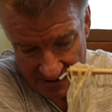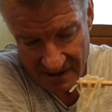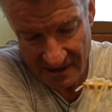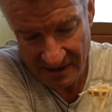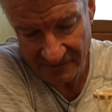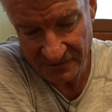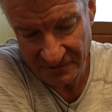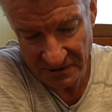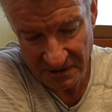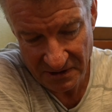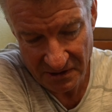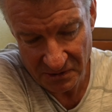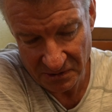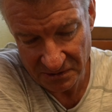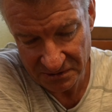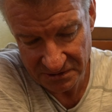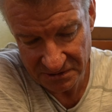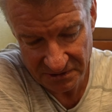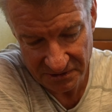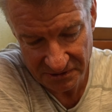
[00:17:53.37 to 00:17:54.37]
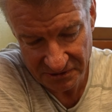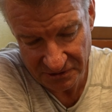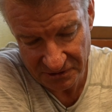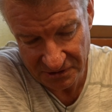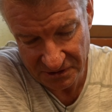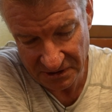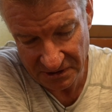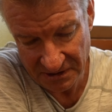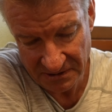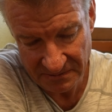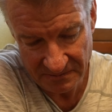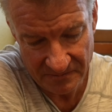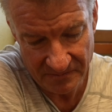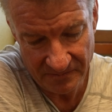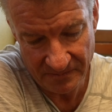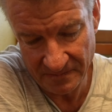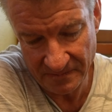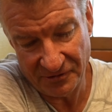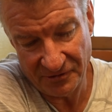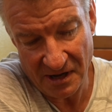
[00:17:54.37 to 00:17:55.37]
Definitely cold noodles is good.
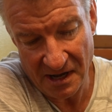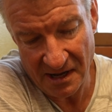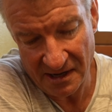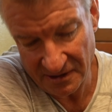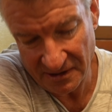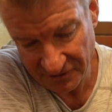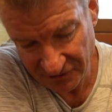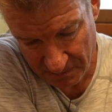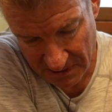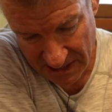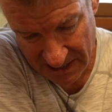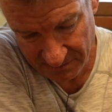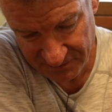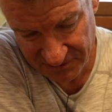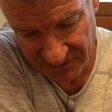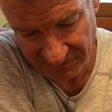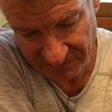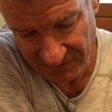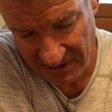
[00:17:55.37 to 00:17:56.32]
Sauce, pick up some